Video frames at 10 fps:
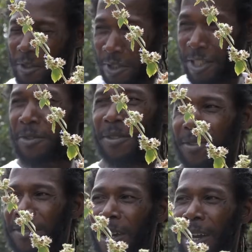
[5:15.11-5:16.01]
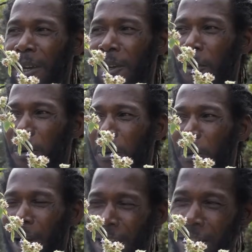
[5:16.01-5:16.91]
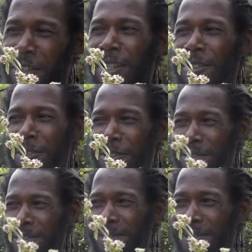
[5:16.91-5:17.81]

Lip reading: creation while he creates us.